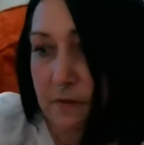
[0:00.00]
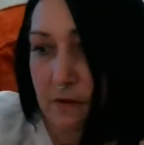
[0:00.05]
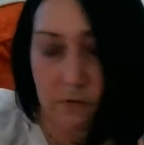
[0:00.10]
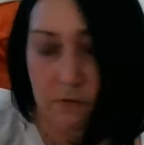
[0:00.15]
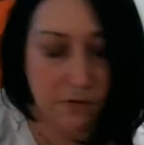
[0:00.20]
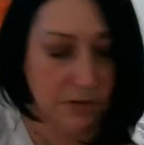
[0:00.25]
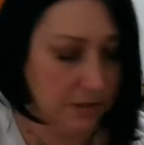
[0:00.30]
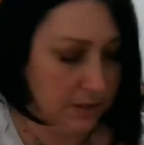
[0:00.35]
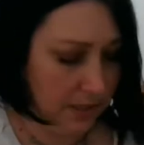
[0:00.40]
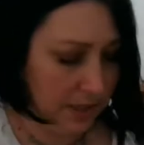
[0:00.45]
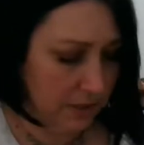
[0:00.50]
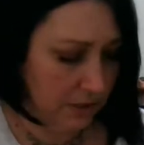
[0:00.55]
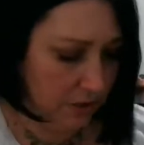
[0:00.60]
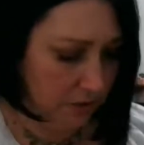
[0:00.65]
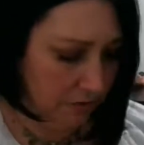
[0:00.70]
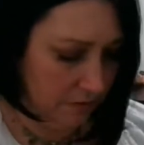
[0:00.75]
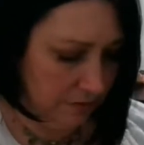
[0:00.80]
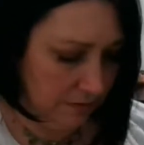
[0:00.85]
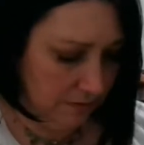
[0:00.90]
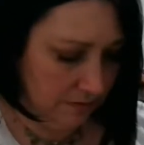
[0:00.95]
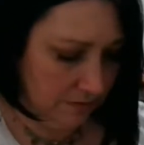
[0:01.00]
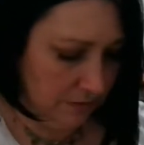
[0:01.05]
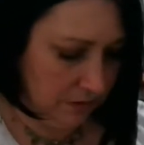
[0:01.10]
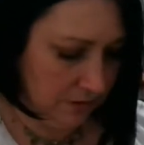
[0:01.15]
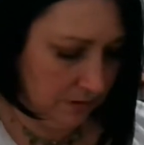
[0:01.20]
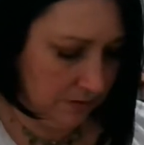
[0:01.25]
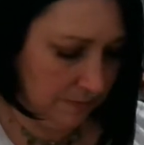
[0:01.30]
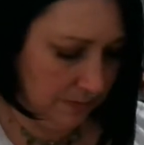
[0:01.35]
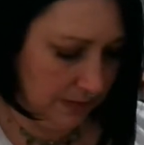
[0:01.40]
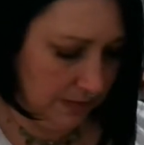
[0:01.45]
Old statues are
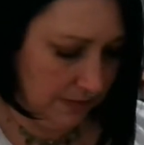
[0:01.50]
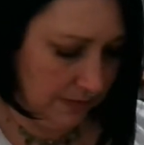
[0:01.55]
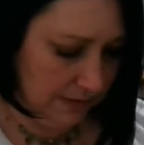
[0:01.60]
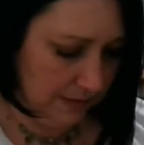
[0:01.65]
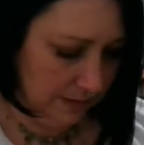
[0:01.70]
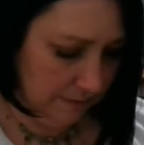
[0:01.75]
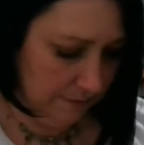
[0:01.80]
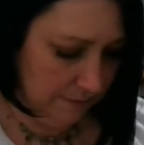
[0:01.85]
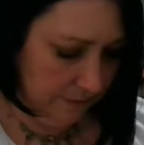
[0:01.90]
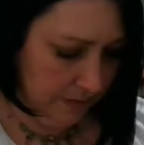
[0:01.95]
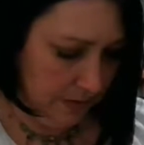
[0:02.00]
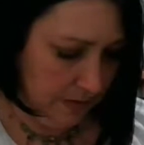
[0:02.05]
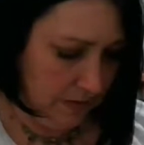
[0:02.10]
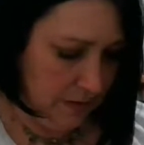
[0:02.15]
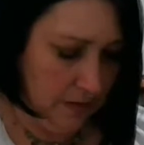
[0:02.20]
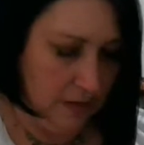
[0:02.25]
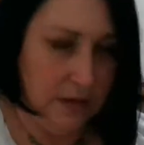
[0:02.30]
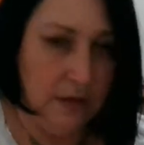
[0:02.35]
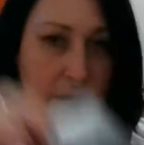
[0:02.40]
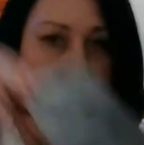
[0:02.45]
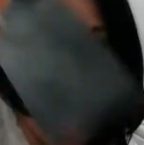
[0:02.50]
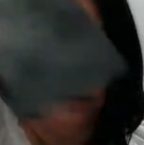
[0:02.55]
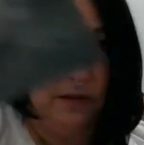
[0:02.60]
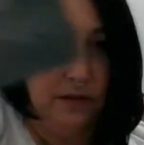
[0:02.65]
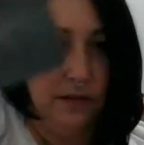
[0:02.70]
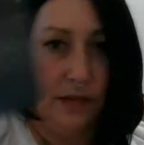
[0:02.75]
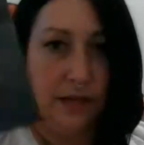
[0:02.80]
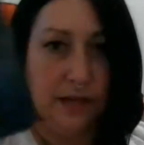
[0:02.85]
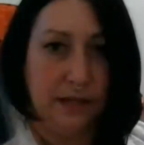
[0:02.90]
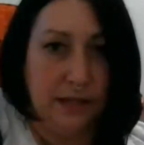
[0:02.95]
just amazing.
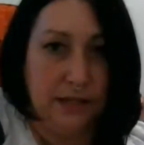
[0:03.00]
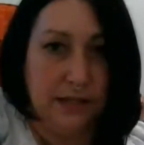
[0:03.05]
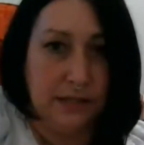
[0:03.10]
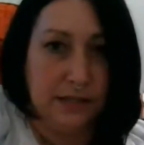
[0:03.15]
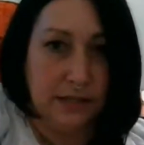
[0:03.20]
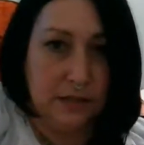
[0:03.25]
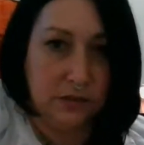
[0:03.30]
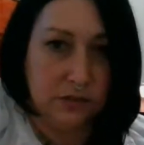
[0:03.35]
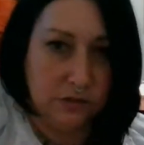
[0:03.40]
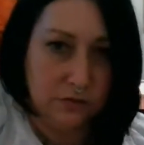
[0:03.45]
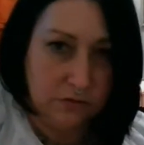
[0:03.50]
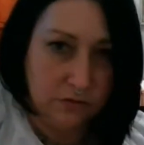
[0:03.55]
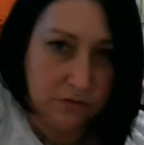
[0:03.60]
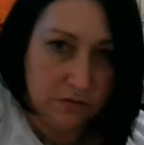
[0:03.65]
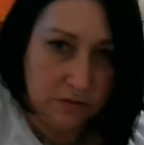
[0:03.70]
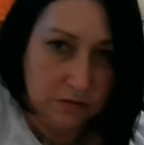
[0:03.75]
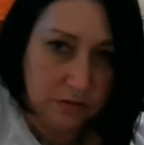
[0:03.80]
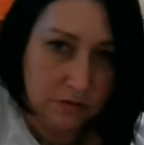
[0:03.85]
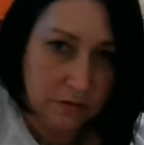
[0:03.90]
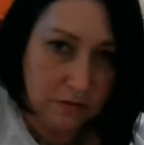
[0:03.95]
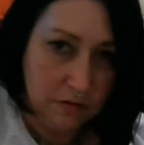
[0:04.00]
The ancestors